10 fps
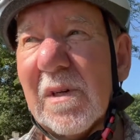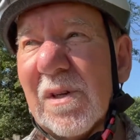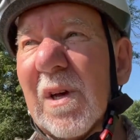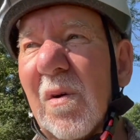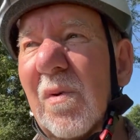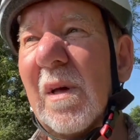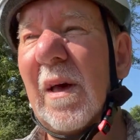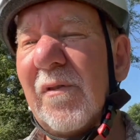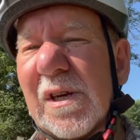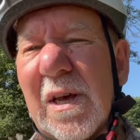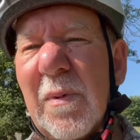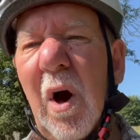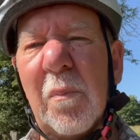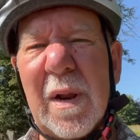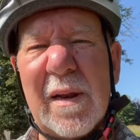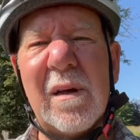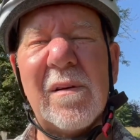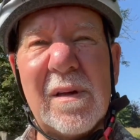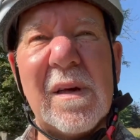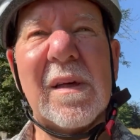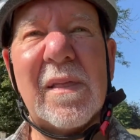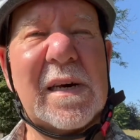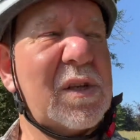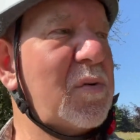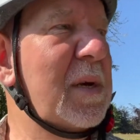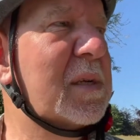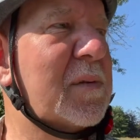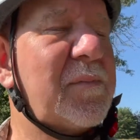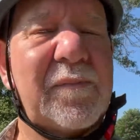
So if you see me hobbling, that's the reason.